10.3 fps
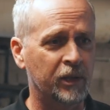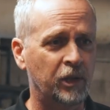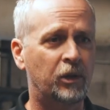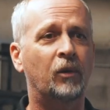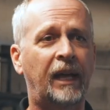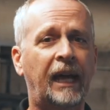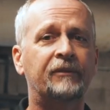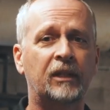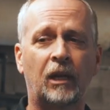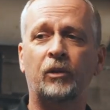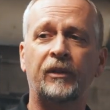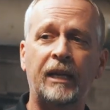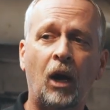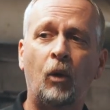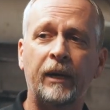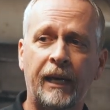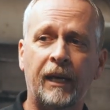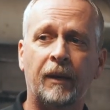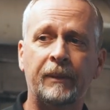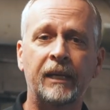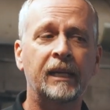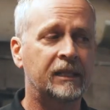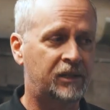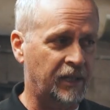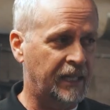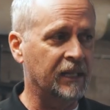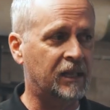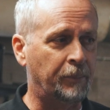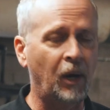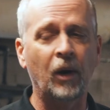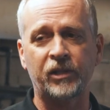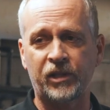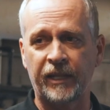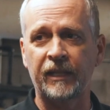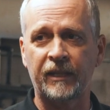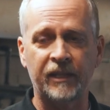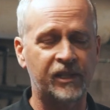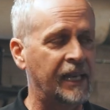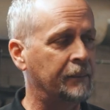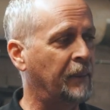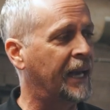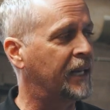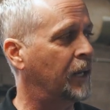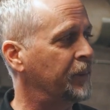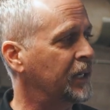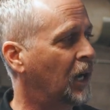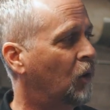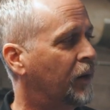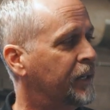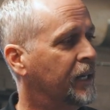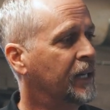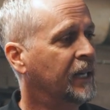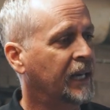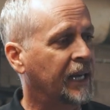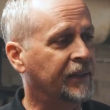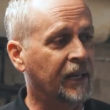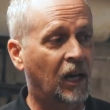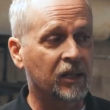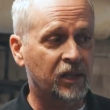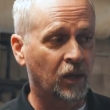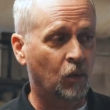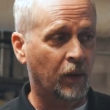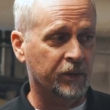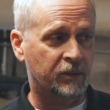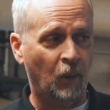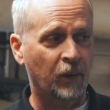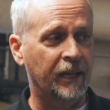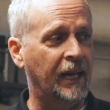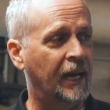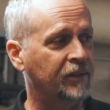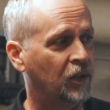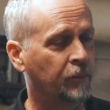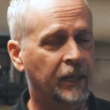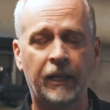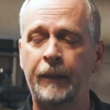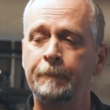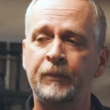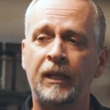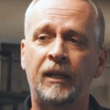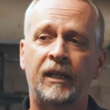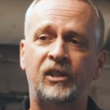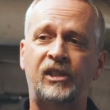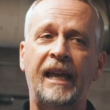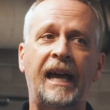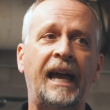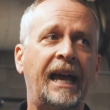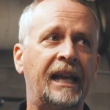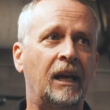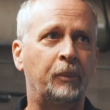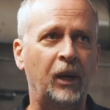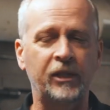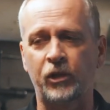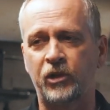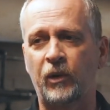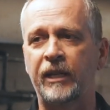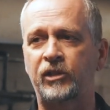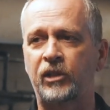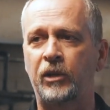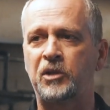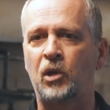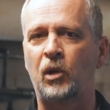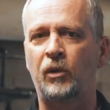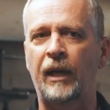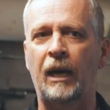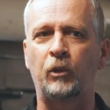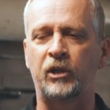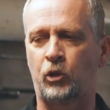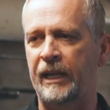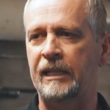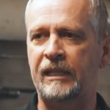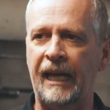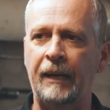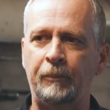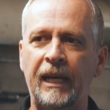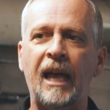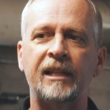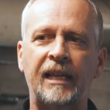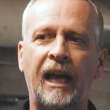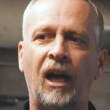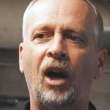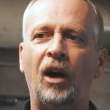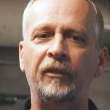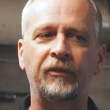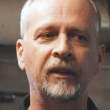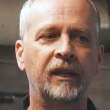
You don't have to go to the OEM to get the parts to get this thing back up and going. And then also what was pointed out to me Say I had a pressure transducer that was reading 10 psi off.